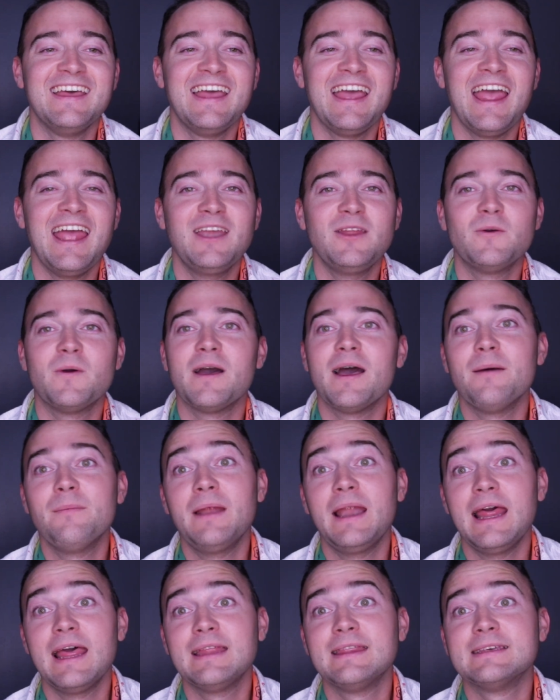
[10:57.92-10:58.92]
Anyway, I'm
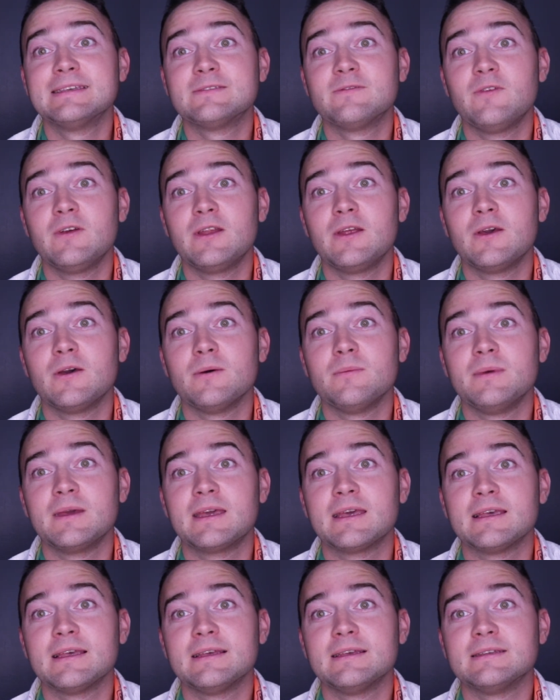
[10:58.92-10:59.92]
gonna end this video
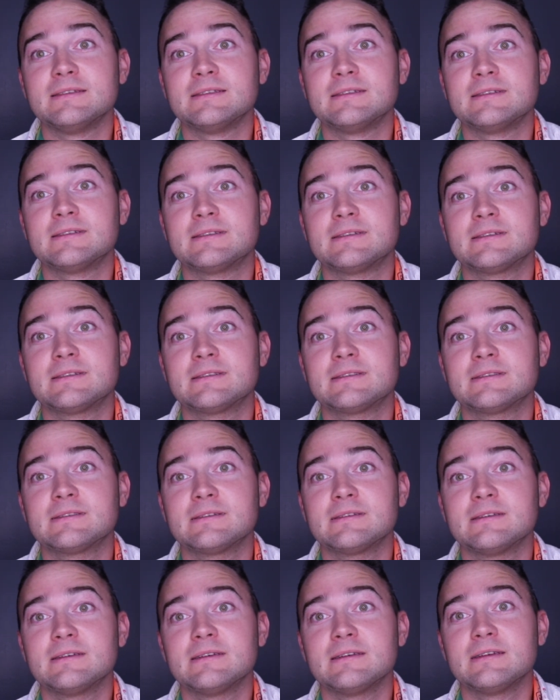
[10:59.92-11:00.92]

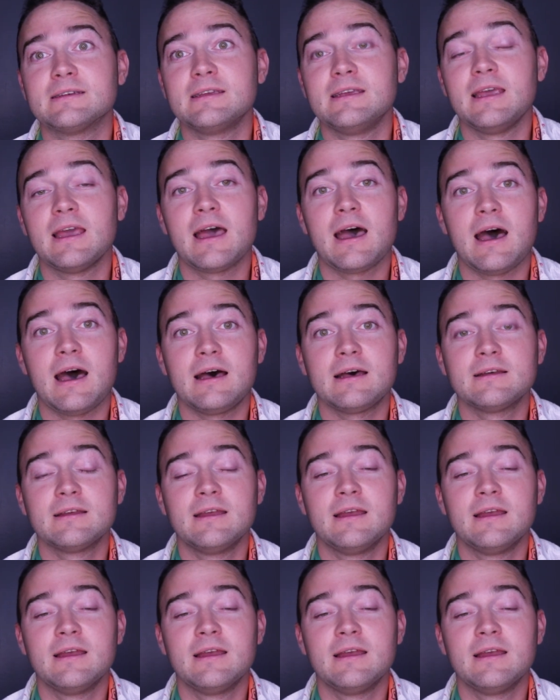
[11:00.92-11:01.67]
because, yeah.